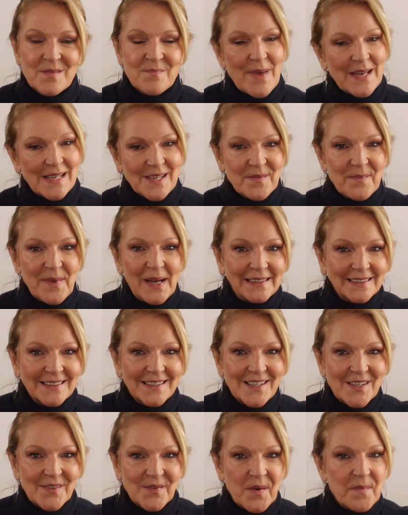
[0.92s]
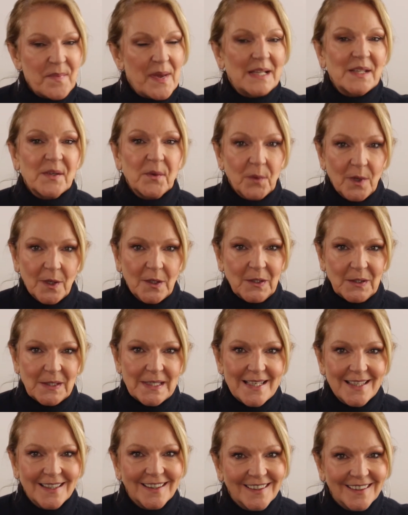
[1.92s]
Better balance for a better
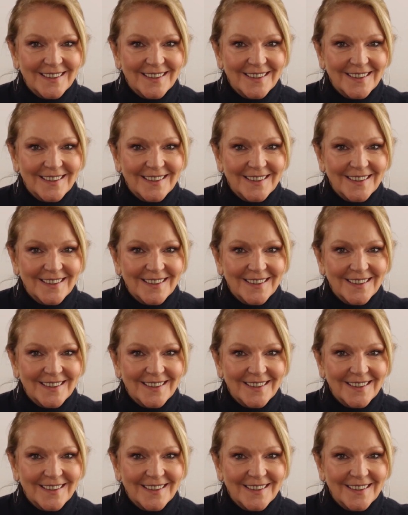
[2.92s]
world.